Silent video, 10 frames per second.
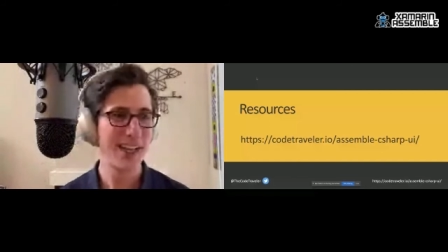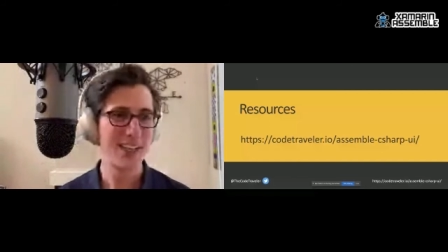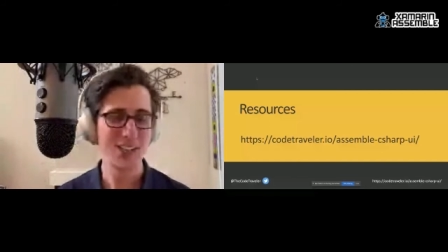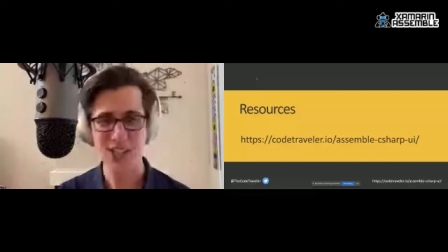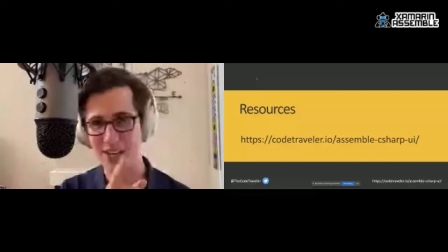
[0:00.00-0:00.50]

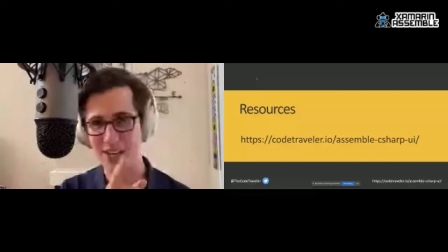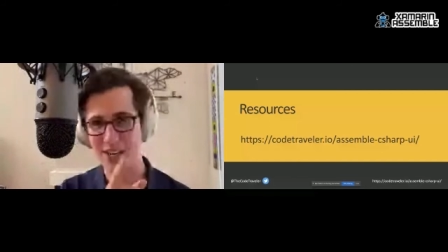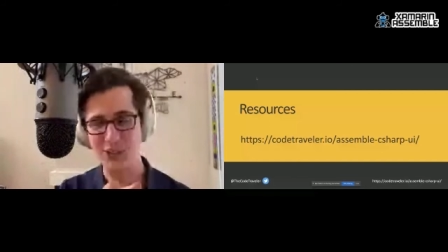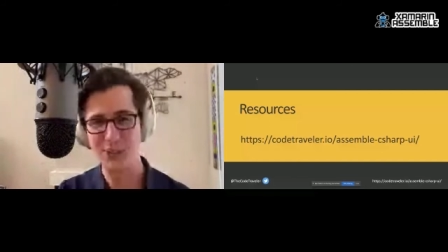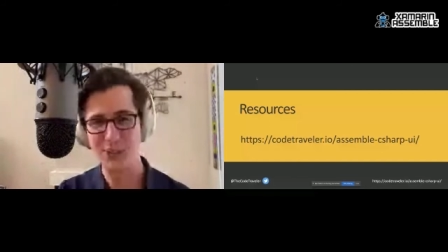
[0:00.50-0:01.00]
Shout out to
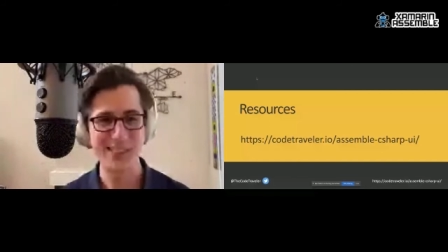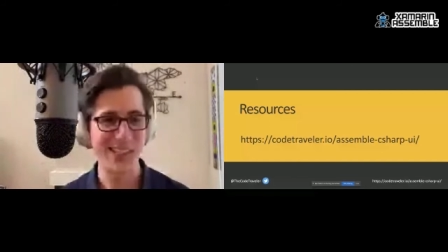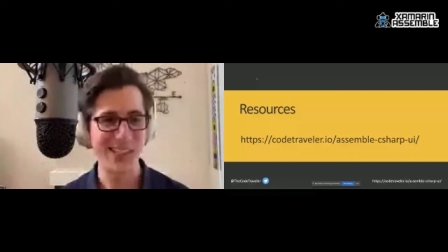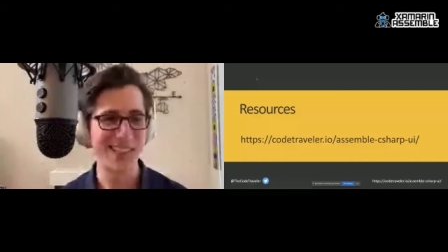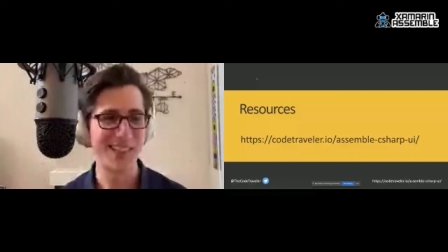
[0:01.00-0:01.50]
Luis,
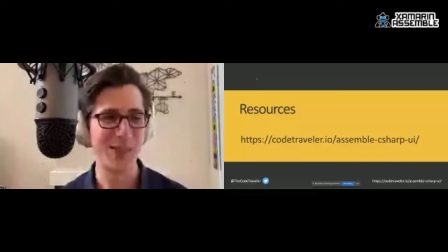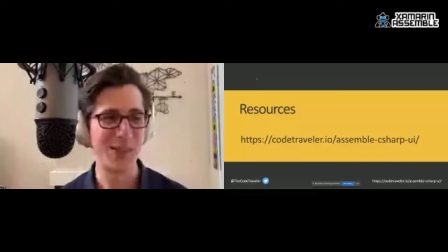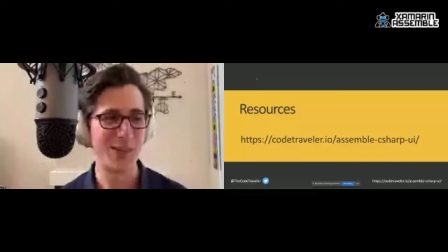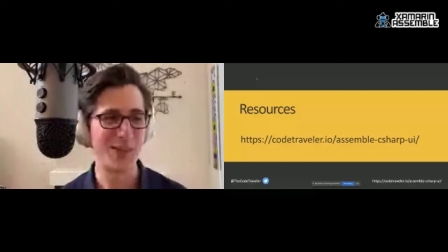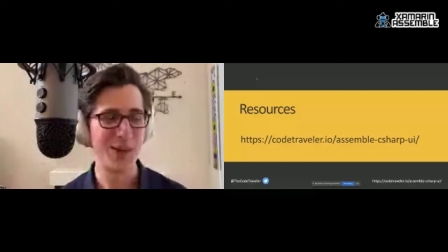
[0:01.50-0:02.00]

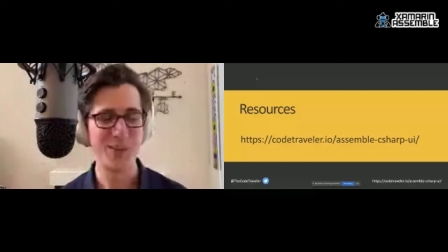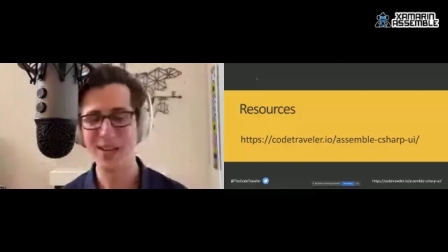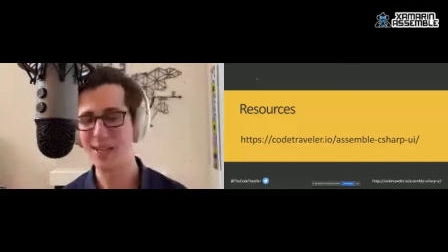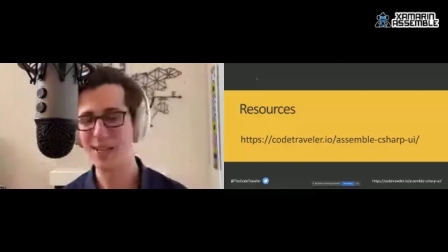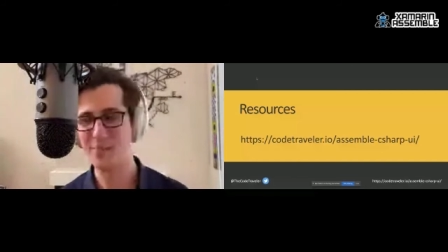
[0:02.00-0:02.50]
who made
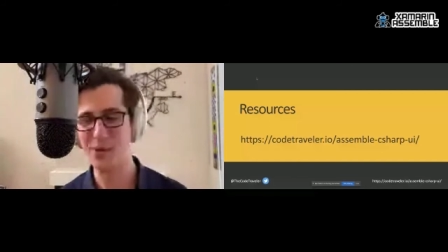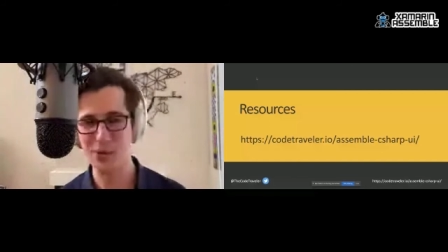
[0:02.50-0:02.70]
a beautiful